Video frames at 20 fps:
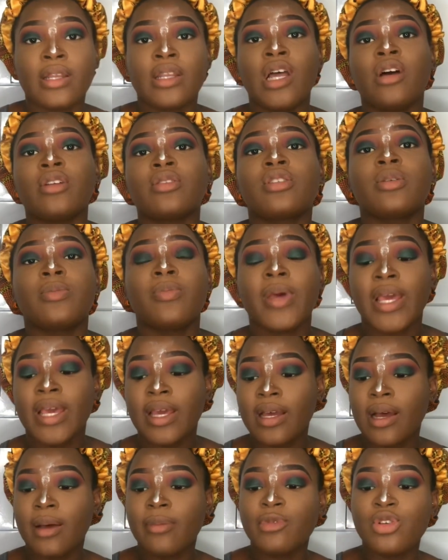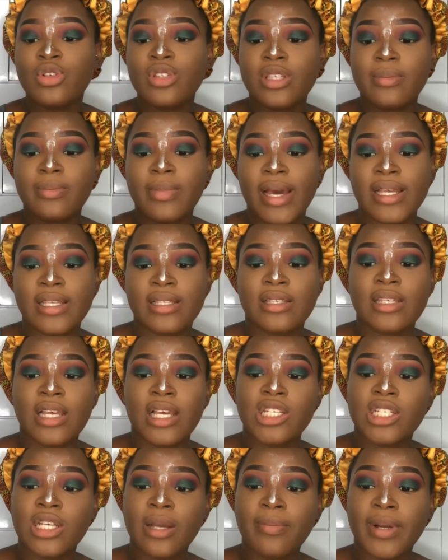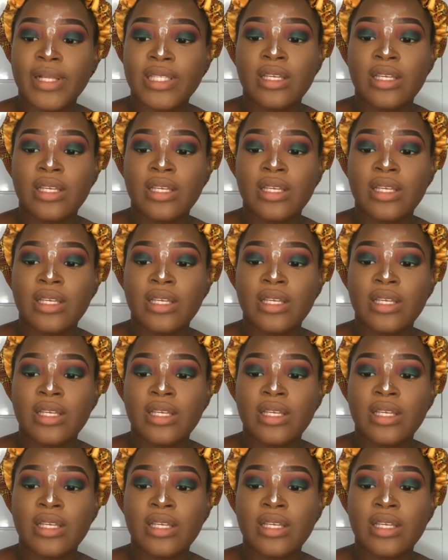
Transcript: Now to bake, I'm using my Sacha